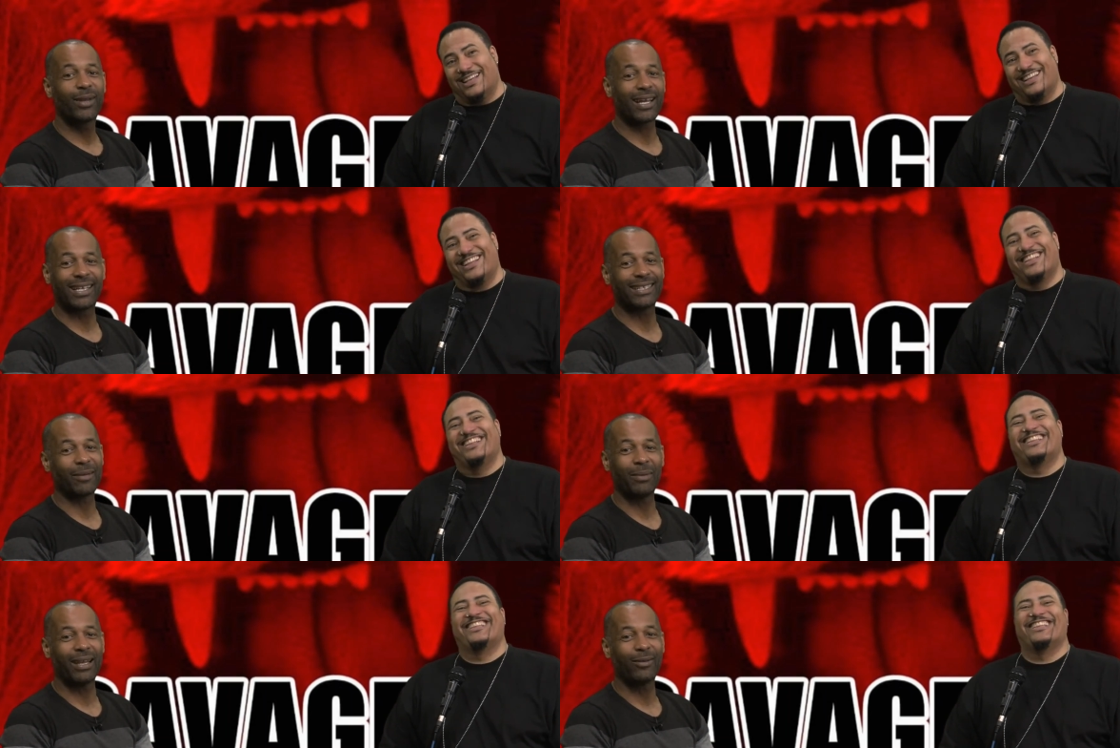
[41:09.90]
Speaker 1: got to get
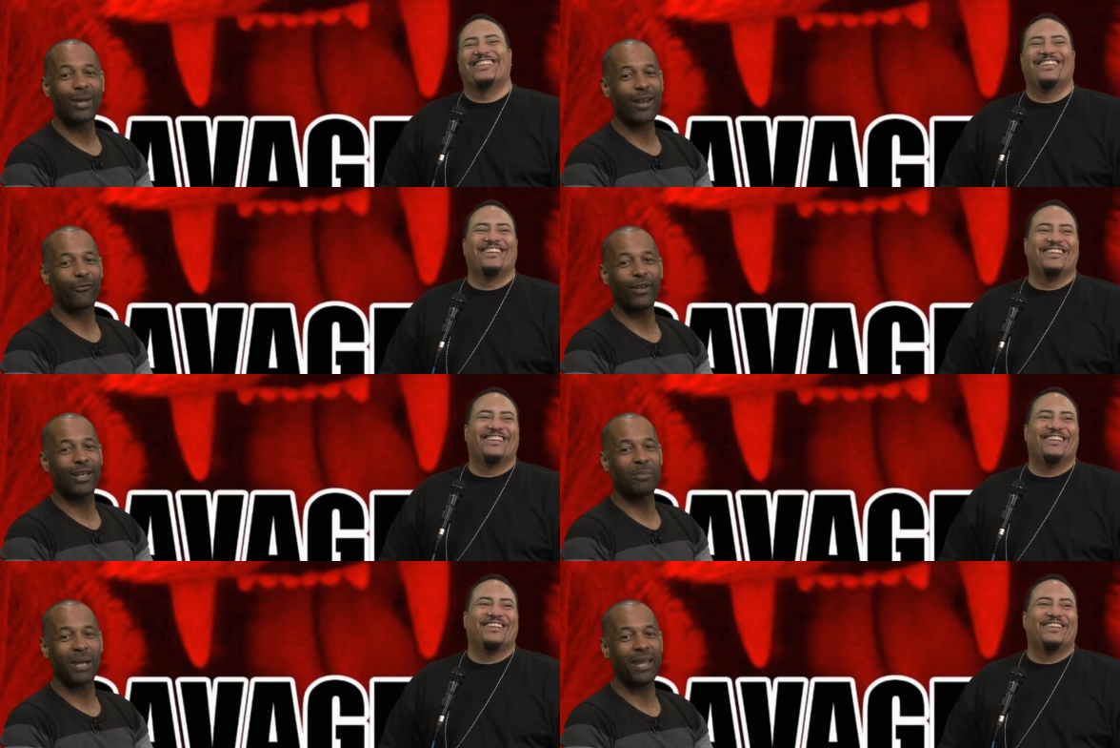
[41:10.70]
them. We got to free
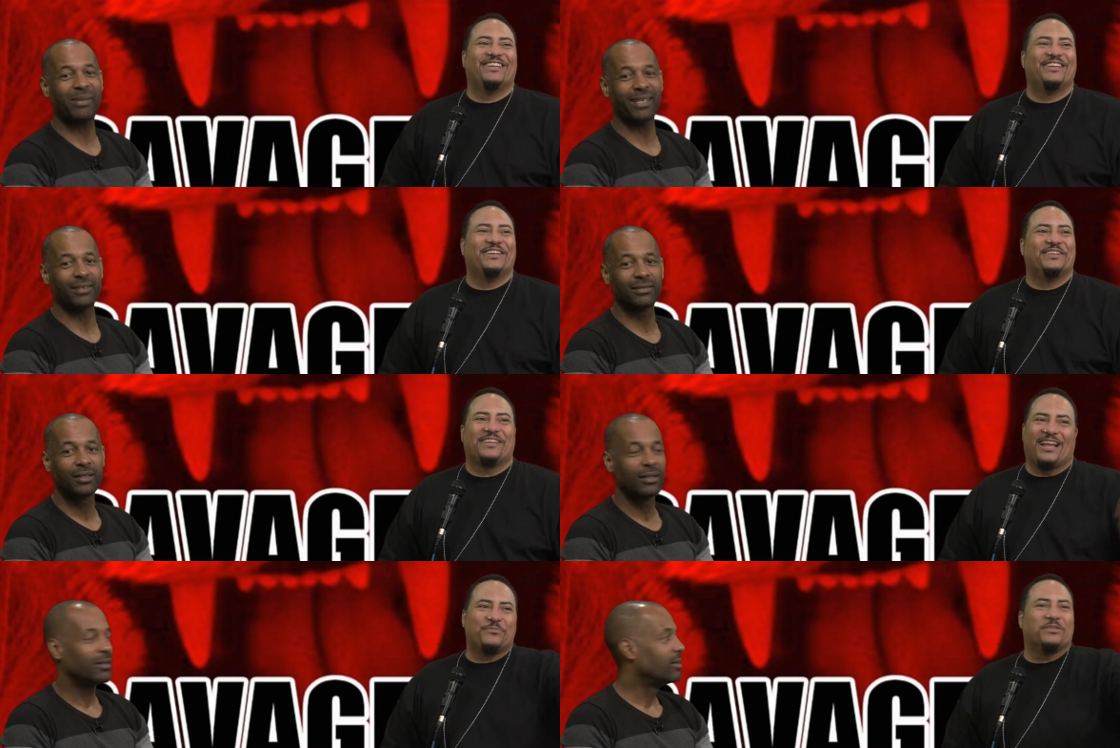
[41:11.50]
them labias.
Speaker 2: You
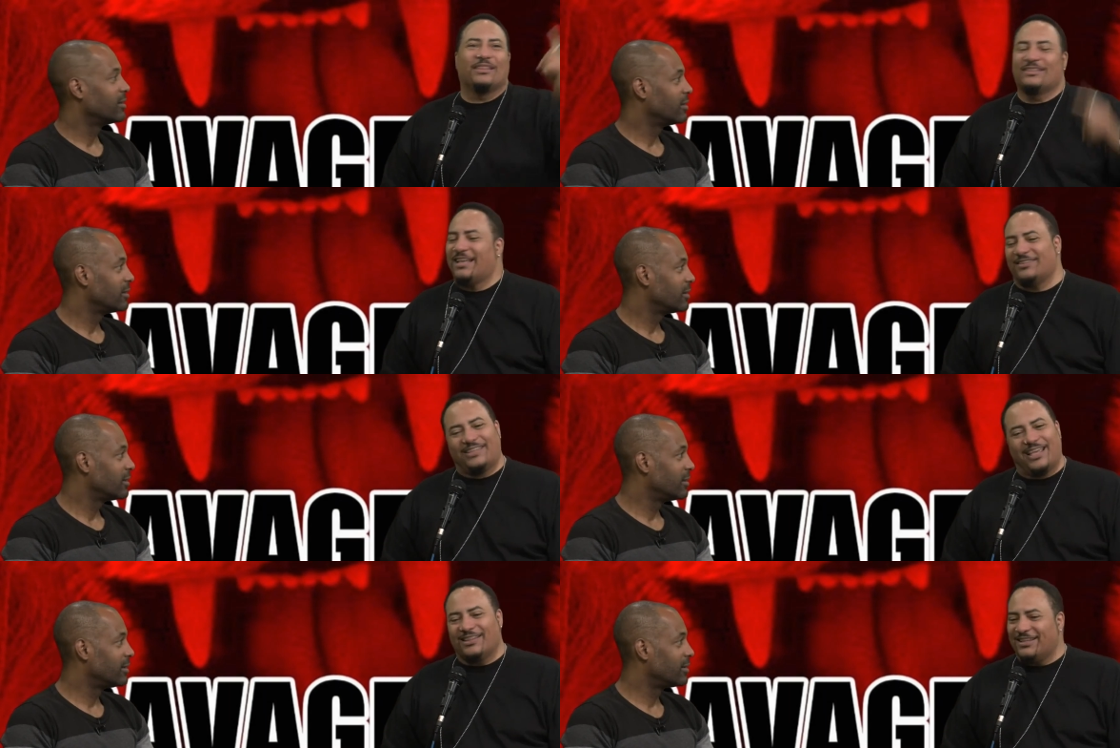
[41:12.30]
got to get.
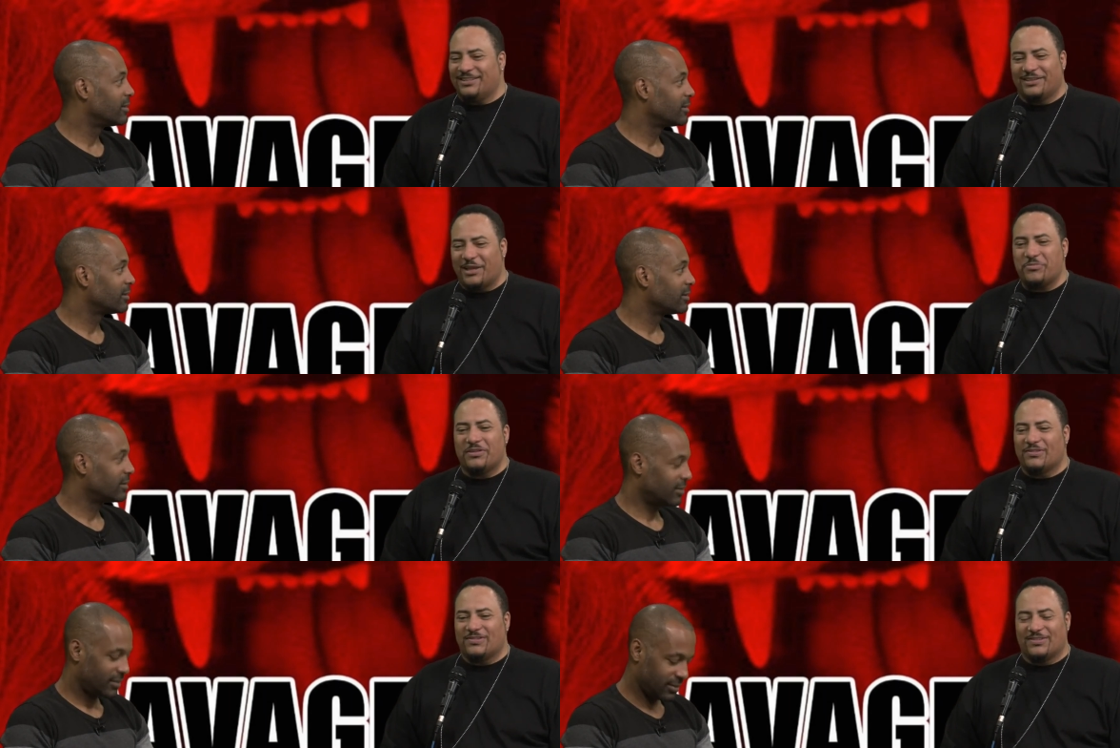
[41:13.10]
Can't let the
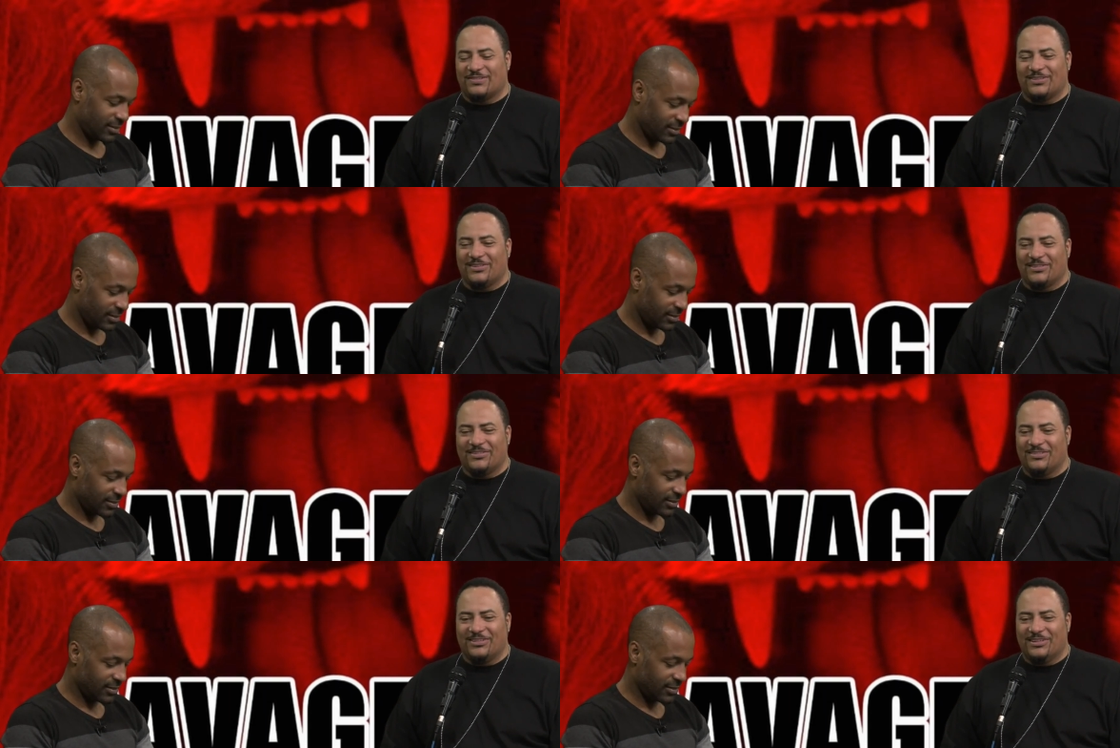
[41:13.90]
labias just uh,
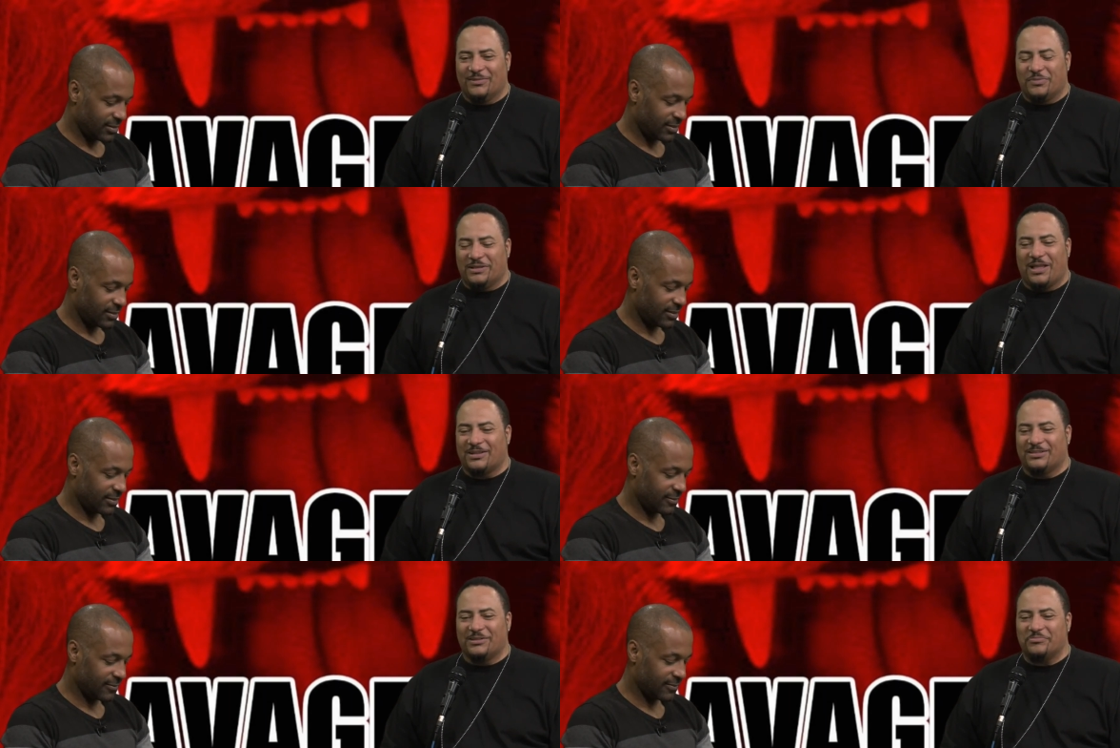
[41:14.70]
be
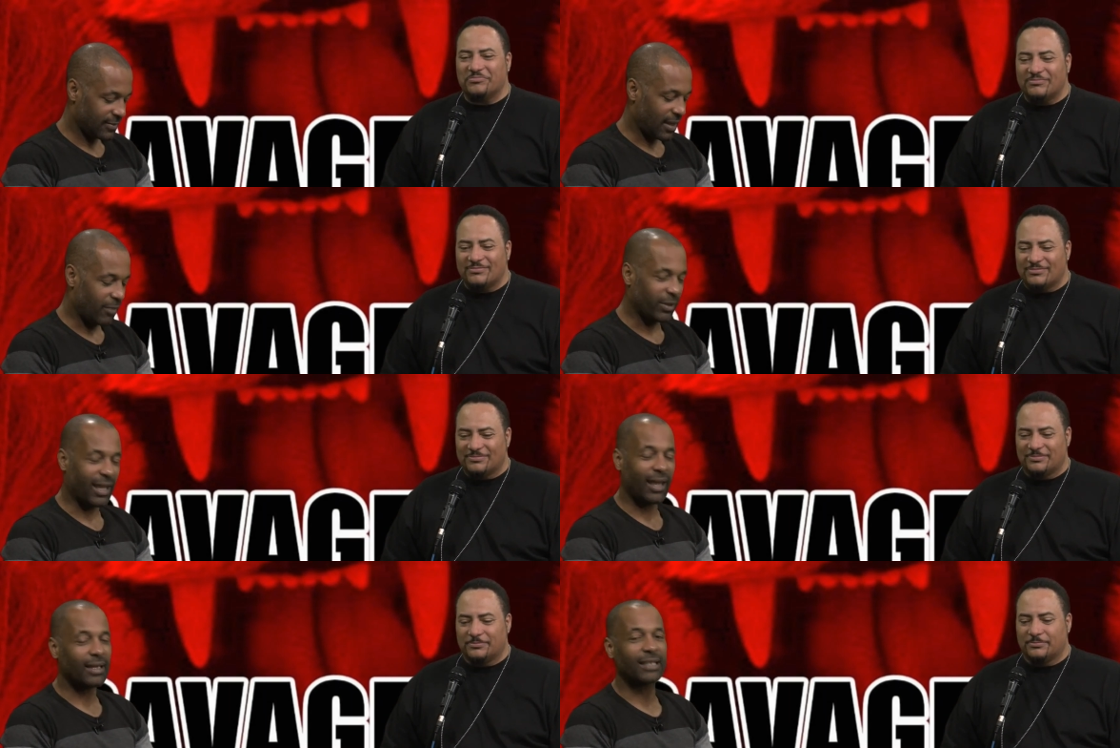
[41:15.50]
Speaker 1: locked up. And we
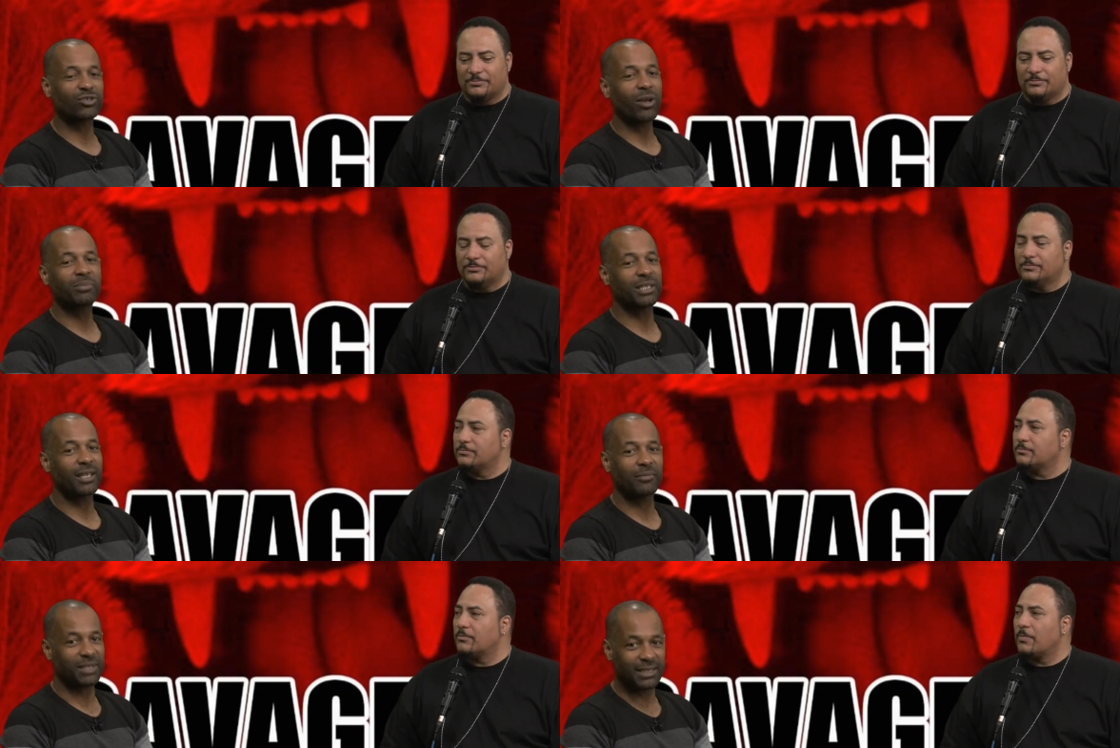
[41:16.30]
can't let Trumpy
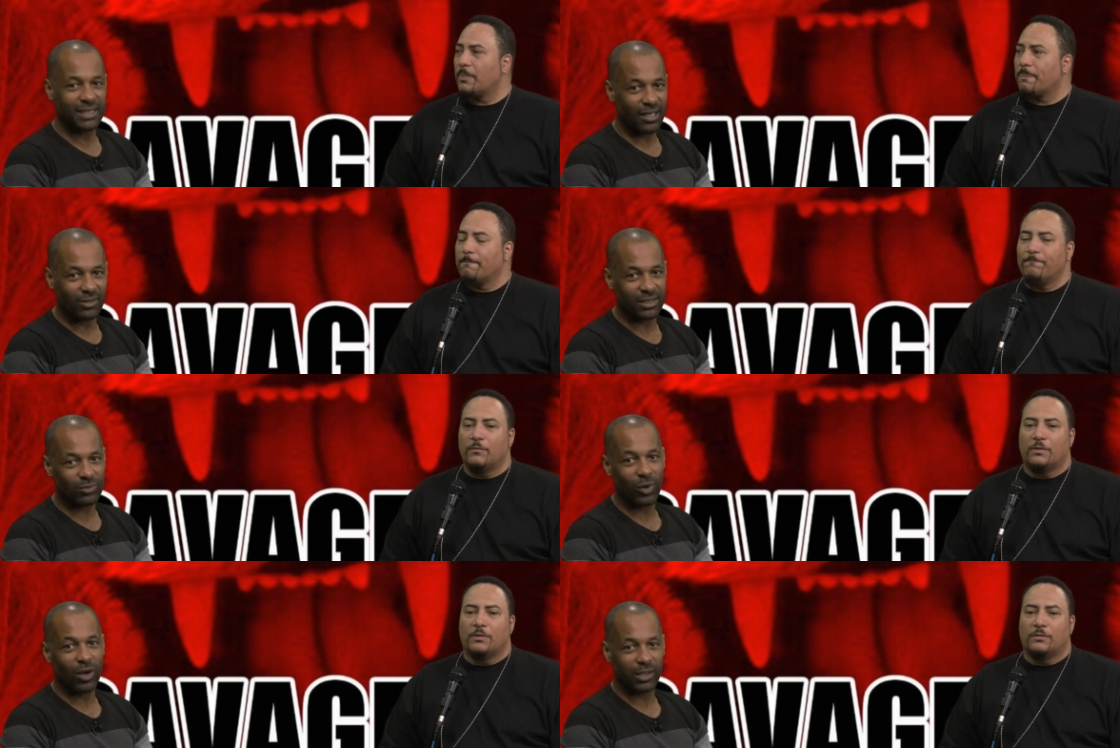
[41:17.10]
Dumpty sit on this wall.